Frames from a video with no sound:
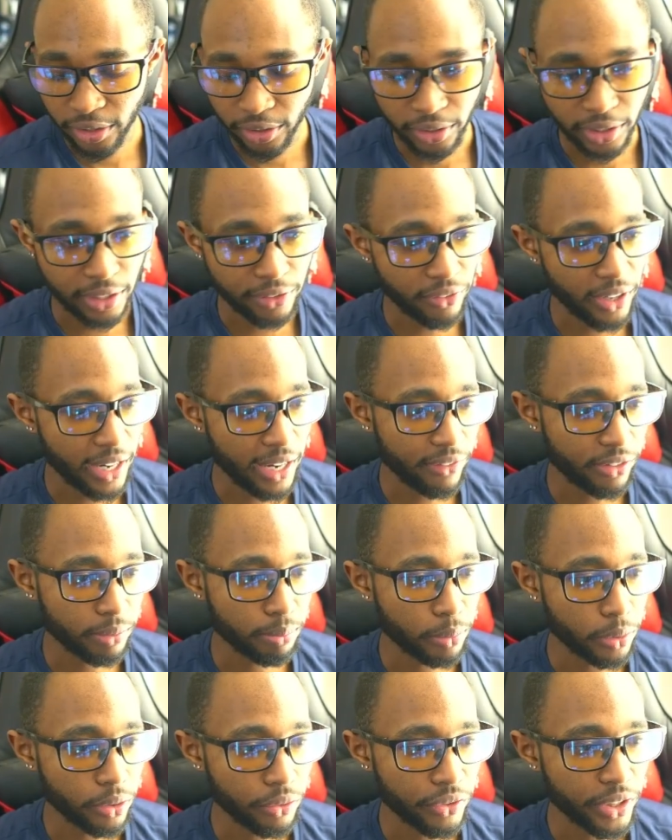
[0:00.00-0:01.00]
And if I ever
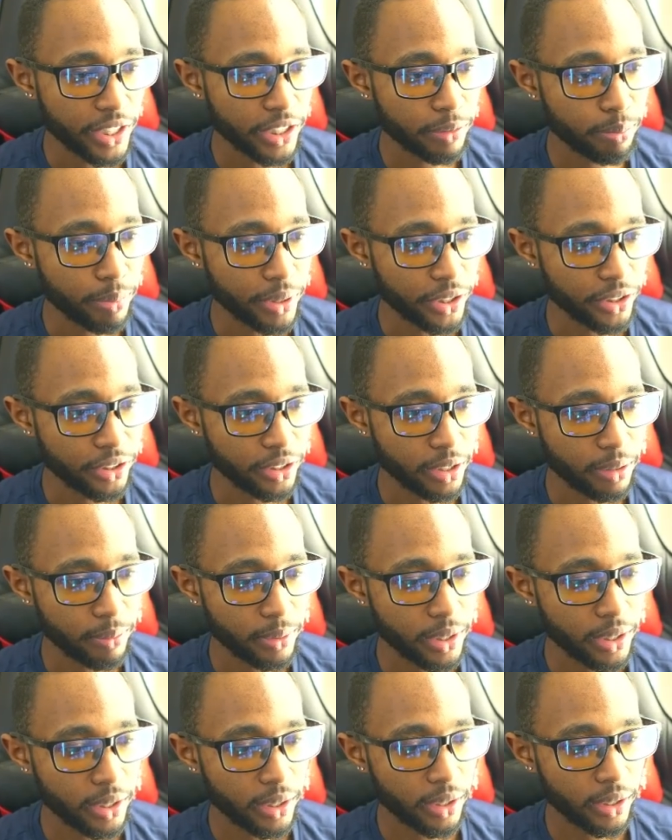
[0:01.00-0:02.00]
move this bishop,
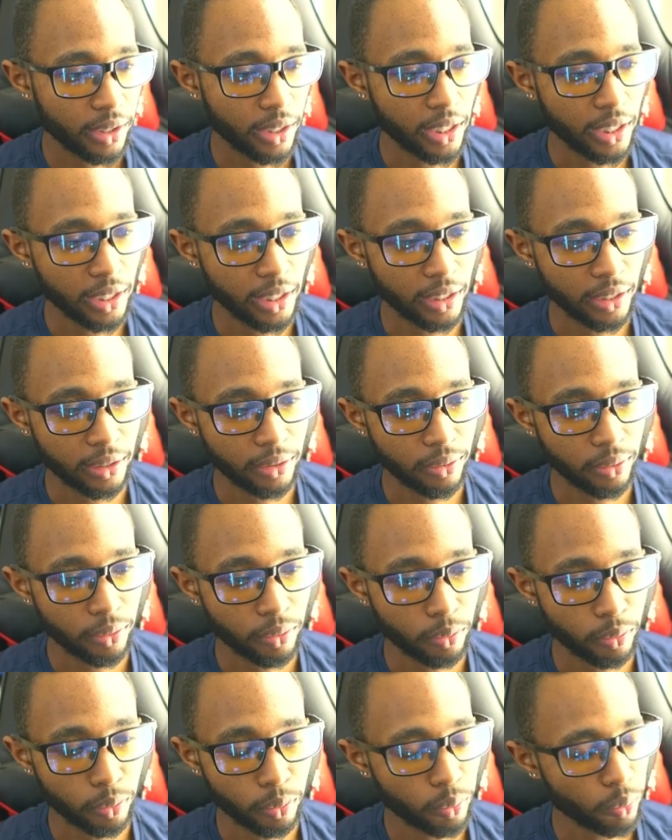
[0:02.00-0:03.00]

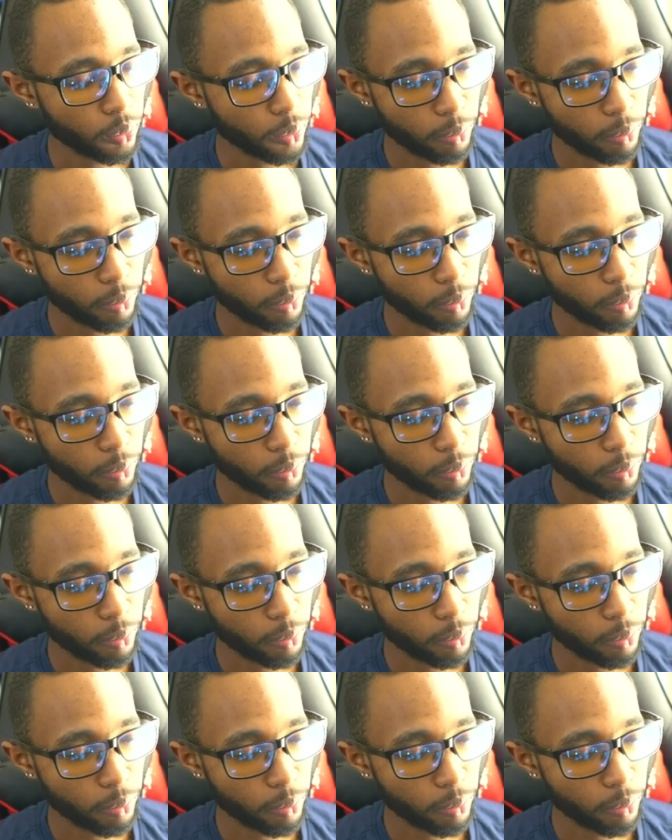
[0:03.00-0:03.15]
we're